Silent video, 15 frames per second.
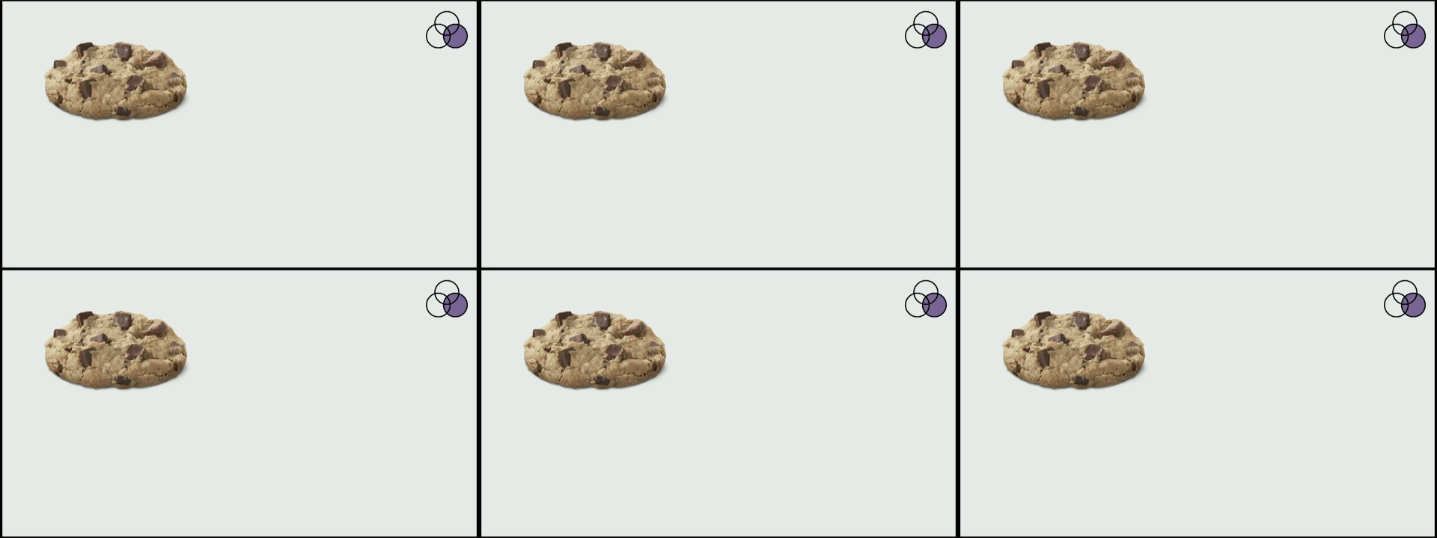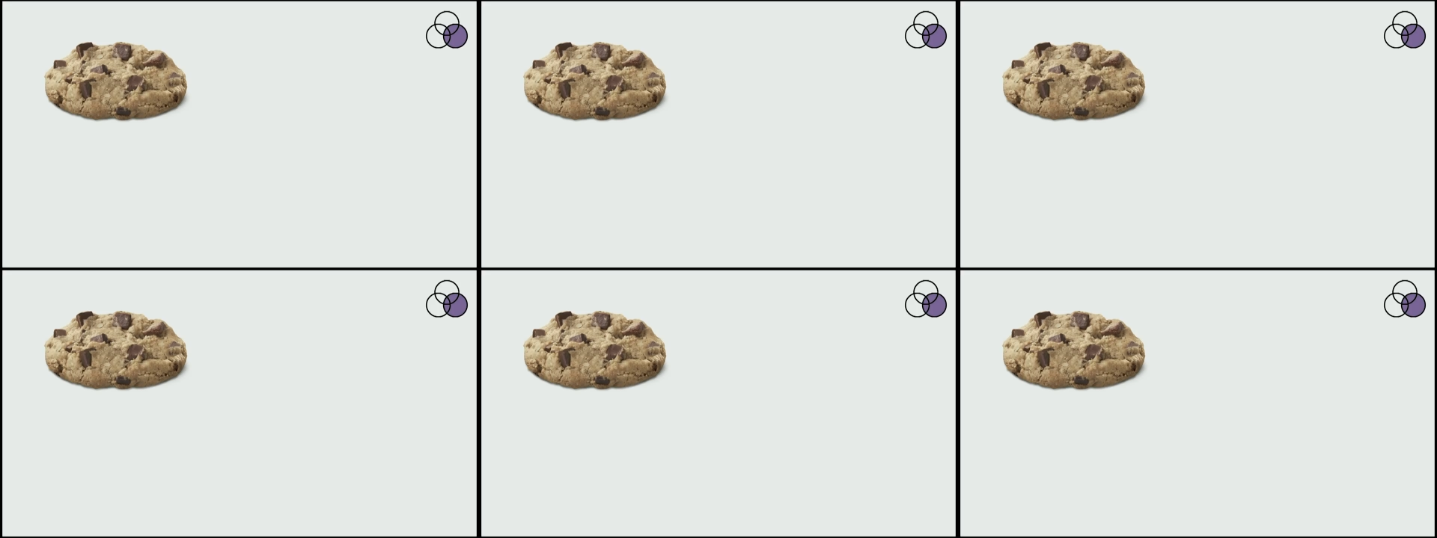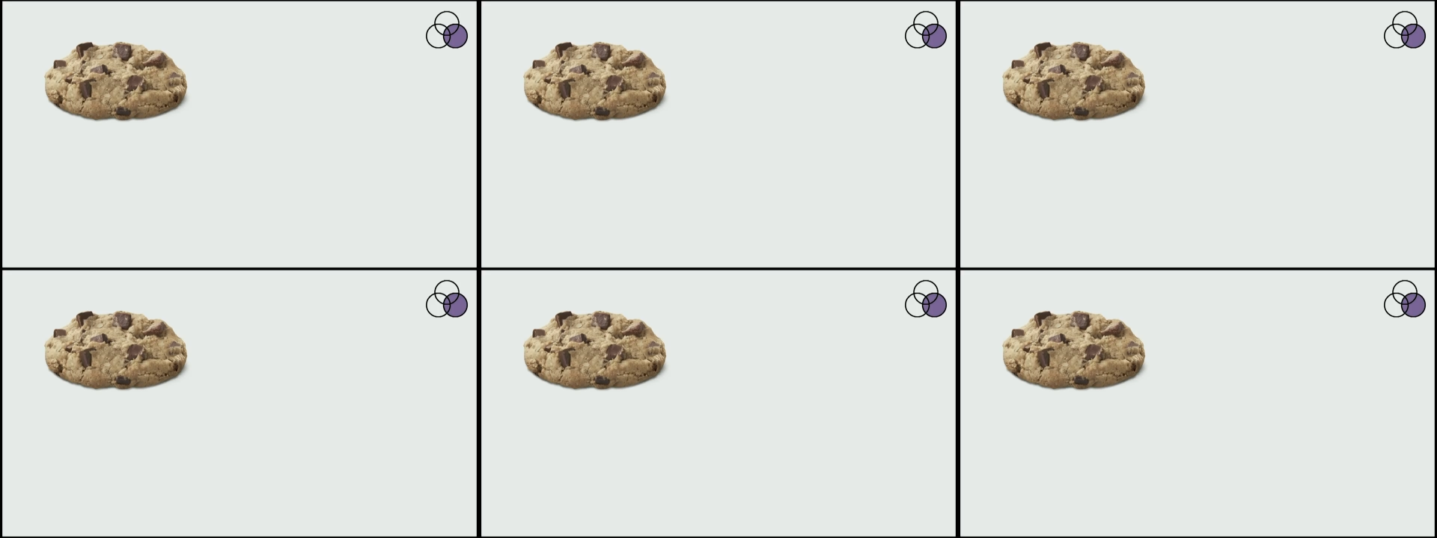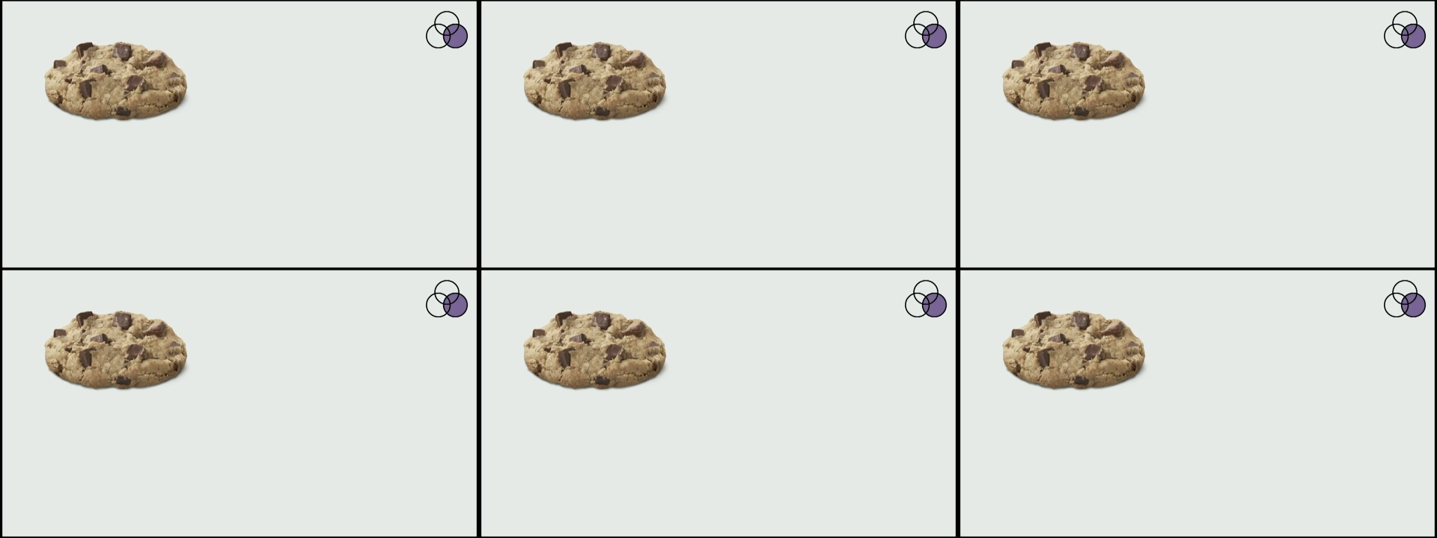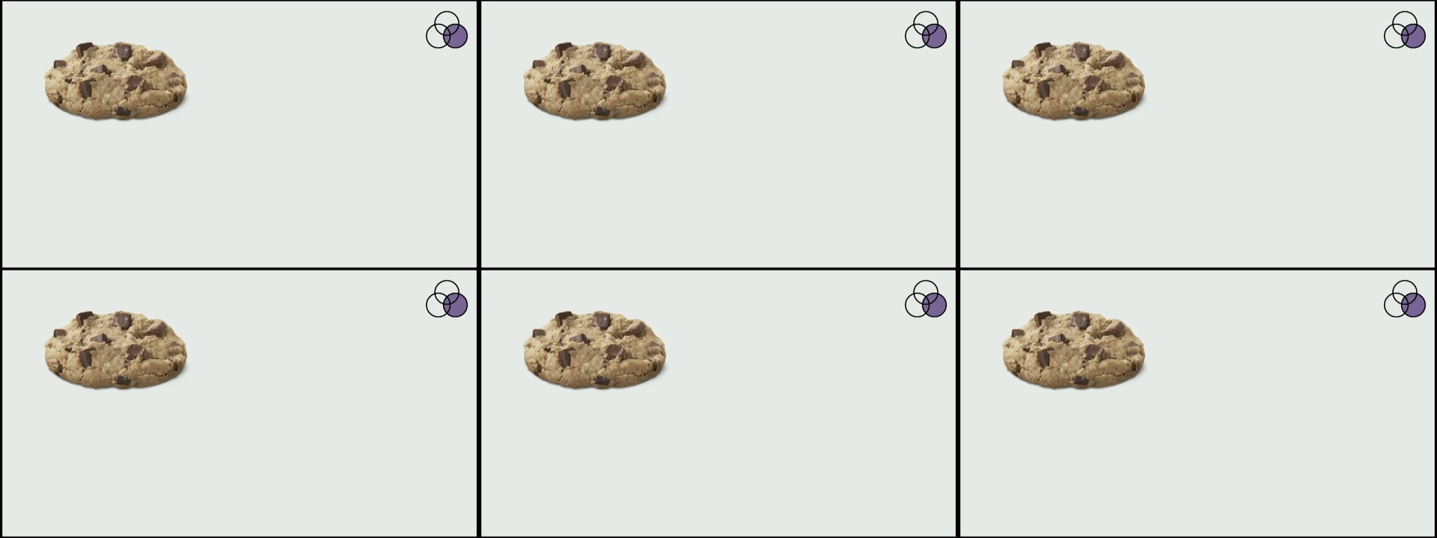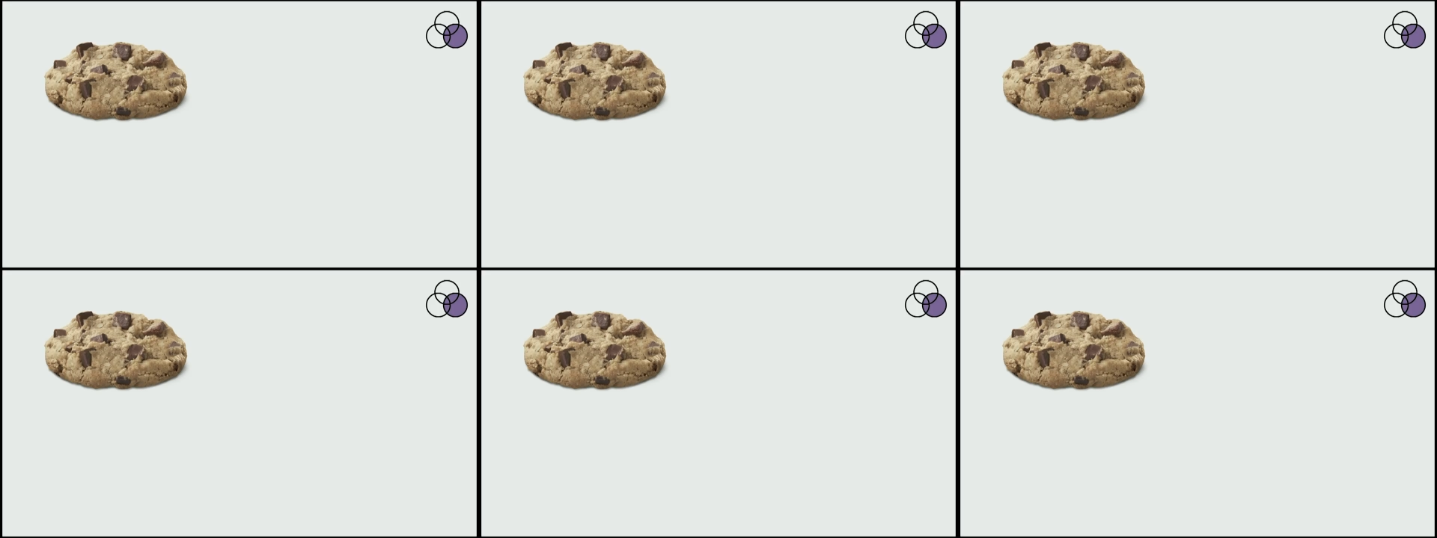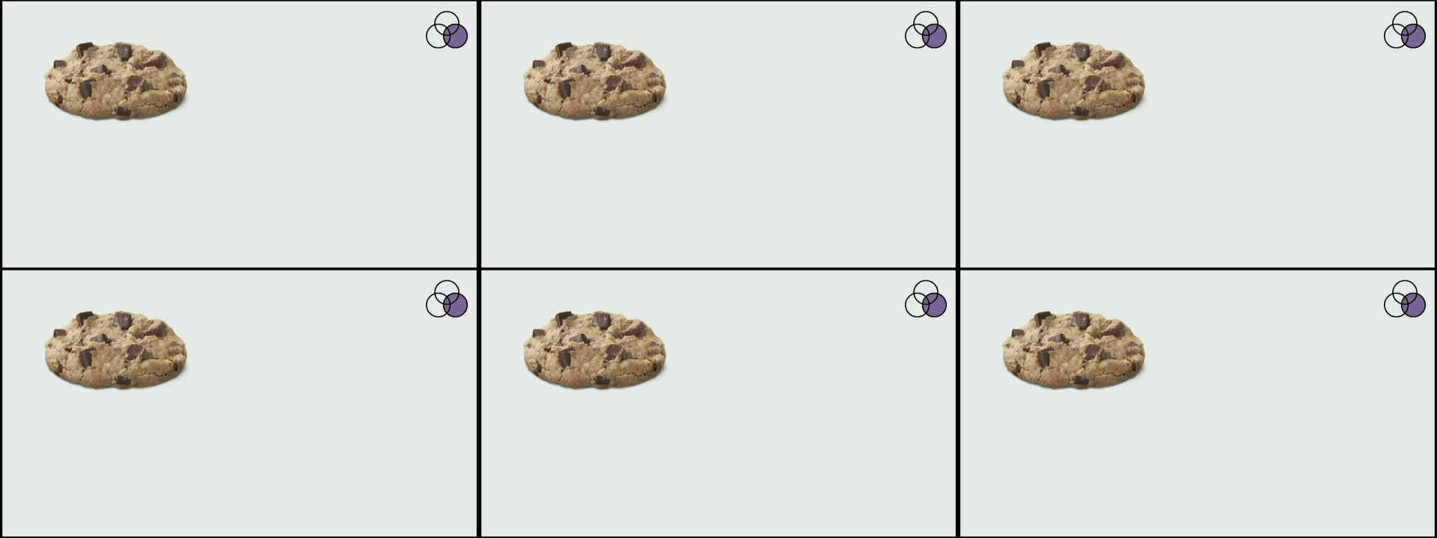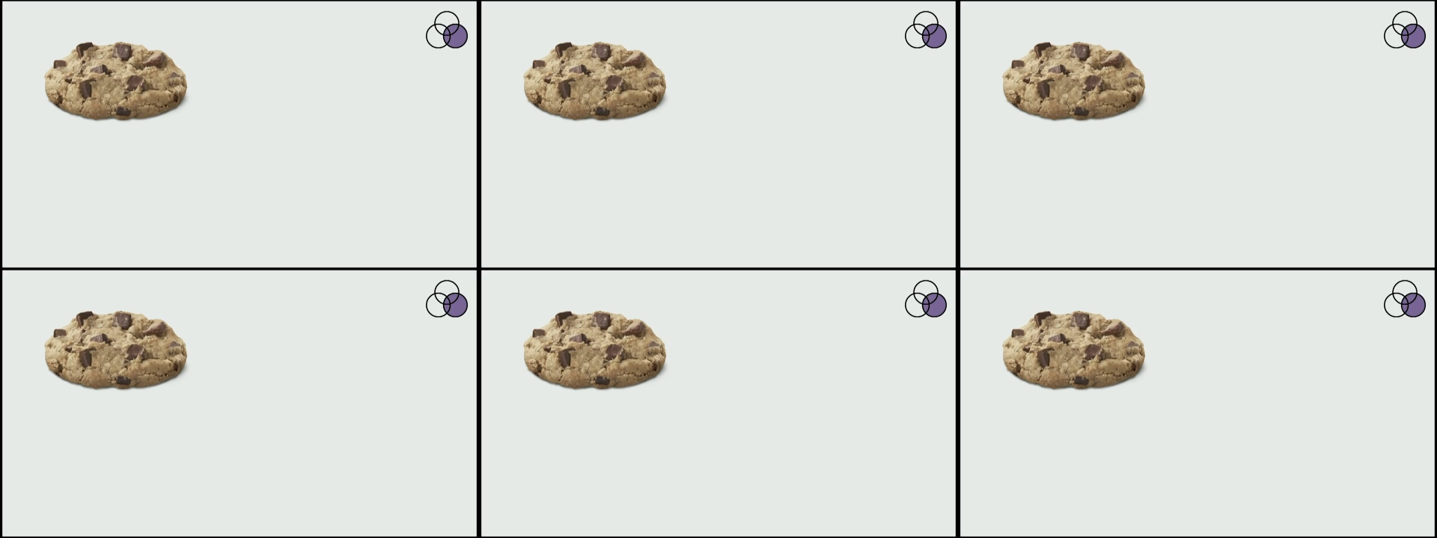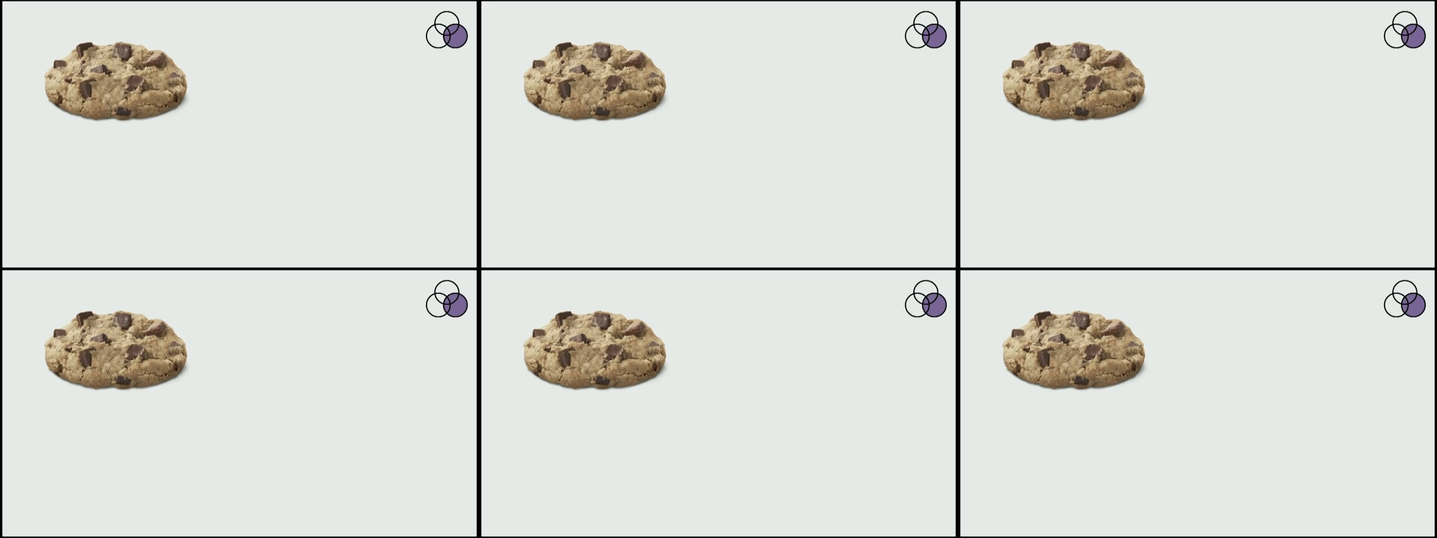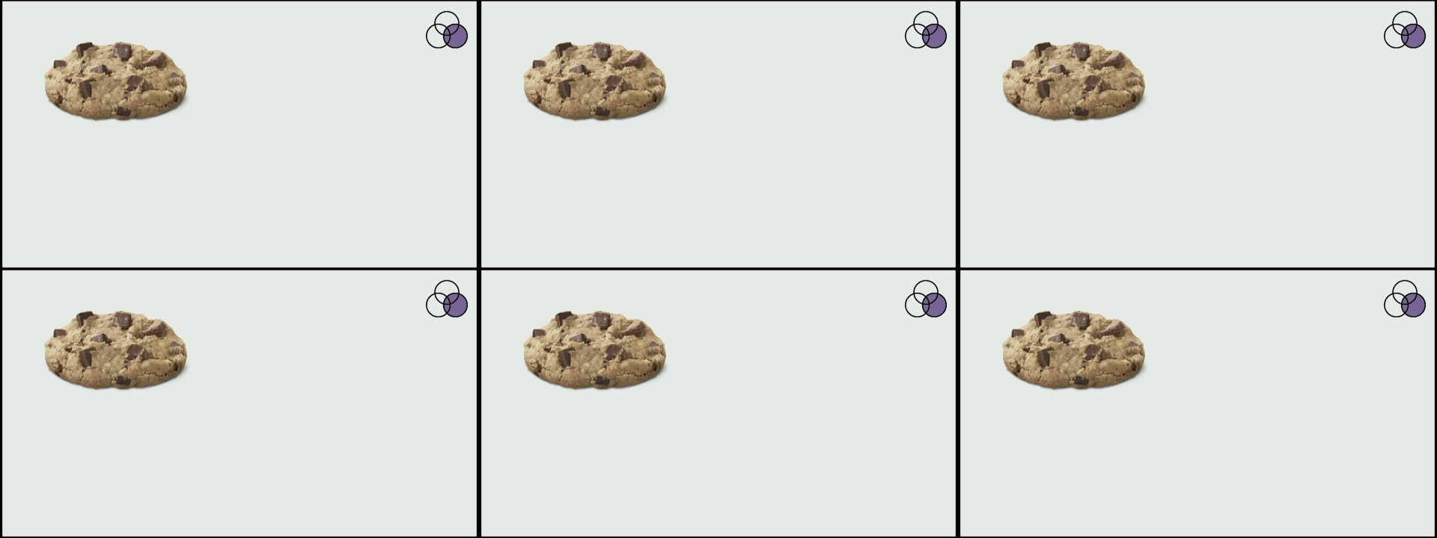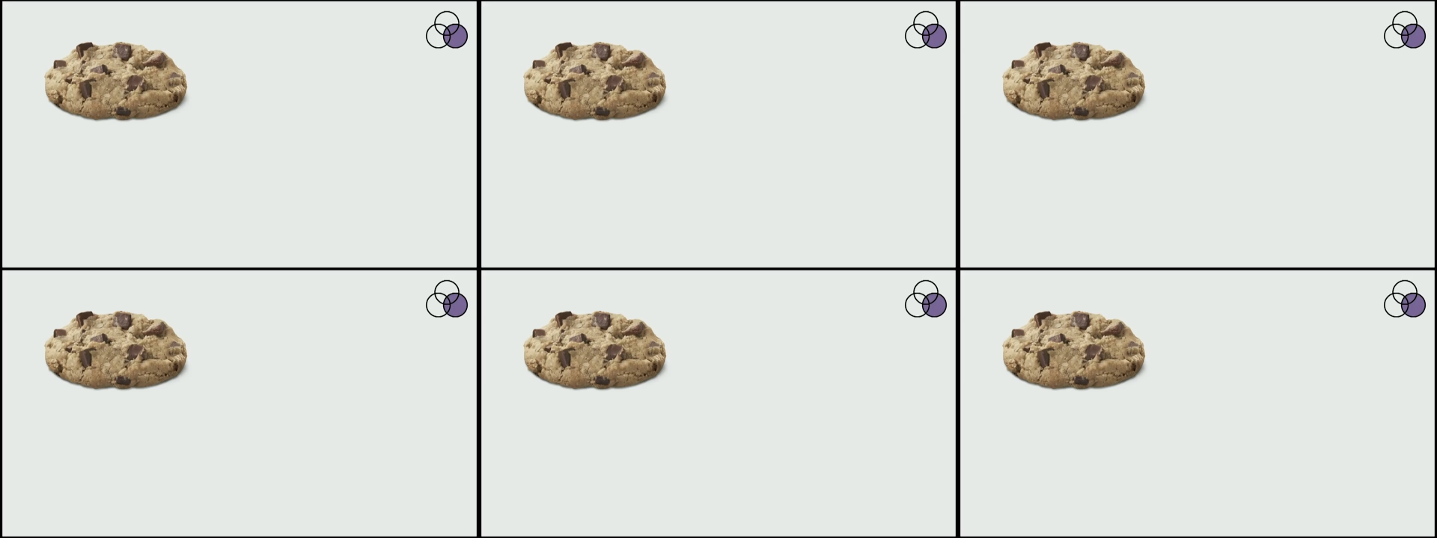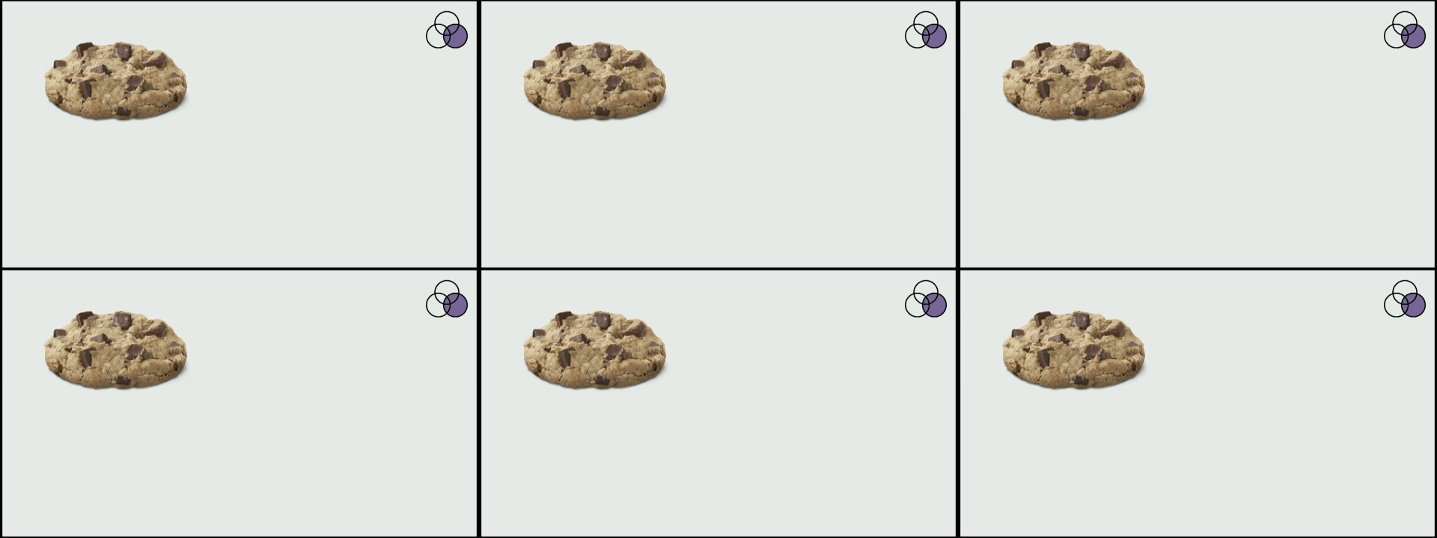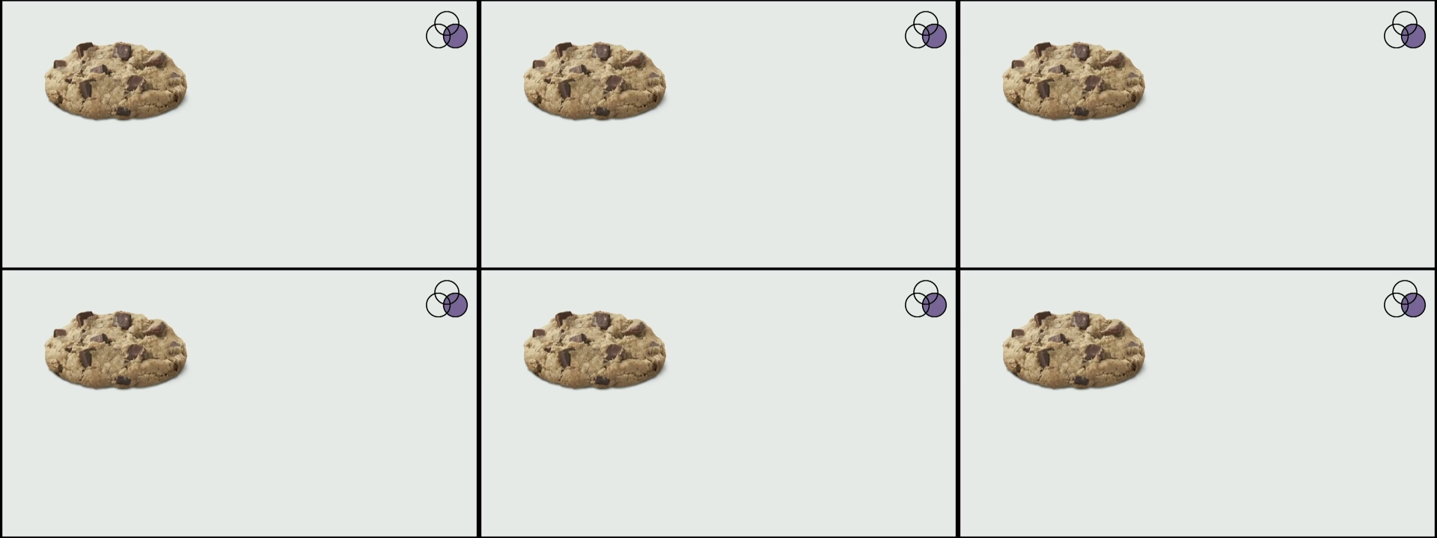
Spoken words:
(no speaker visible)